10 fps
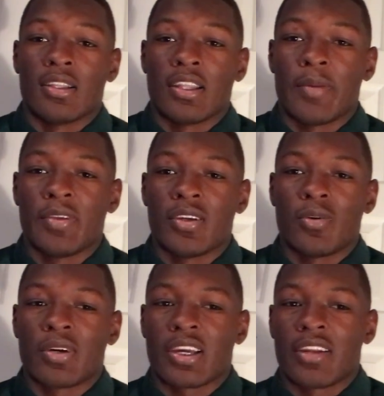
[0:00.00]
Let me know
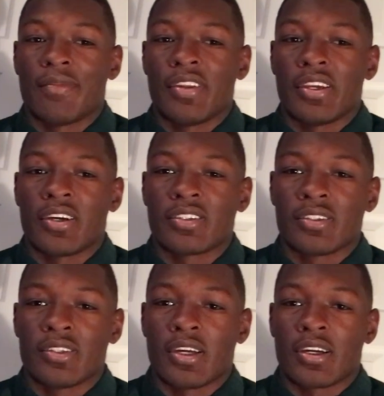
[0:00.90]
what kind of videos
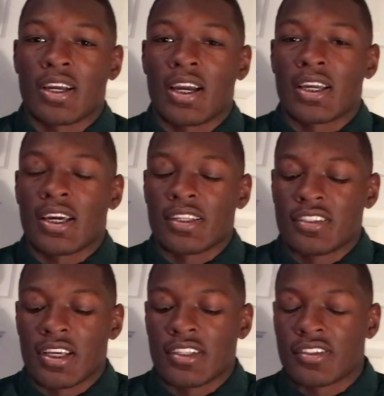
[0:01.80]
y'all got. I got a
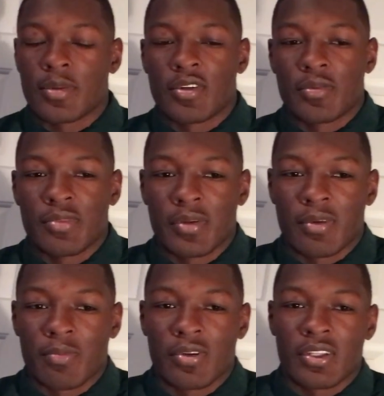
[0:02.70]
challenge coming up, me and
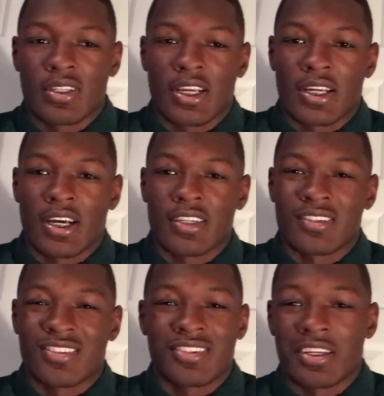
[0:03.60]
my brother, like a hot
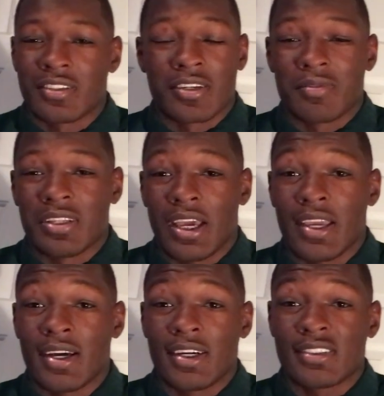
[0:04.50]
sauce challenge. I really
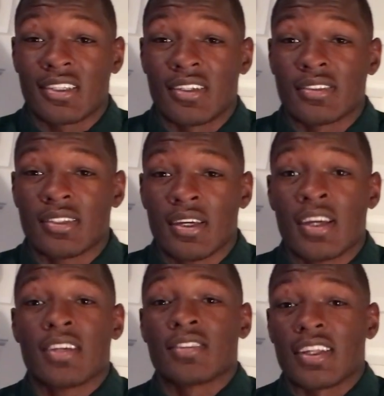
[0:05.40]
hate hot sauce.
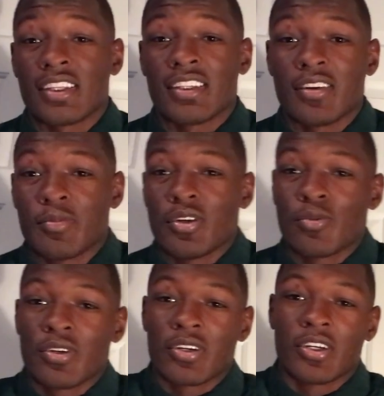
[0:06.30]
So I think that'll be a
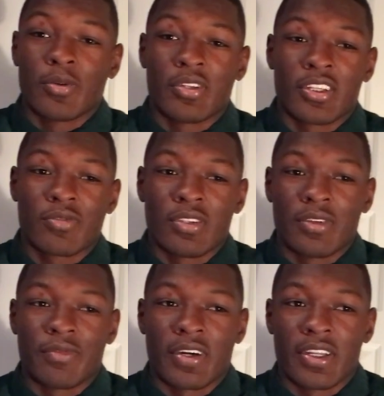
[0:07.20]
real good one. That's
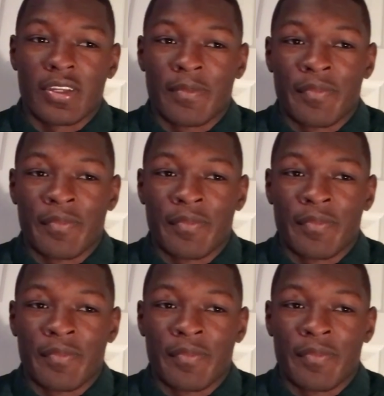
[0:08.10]
really funny.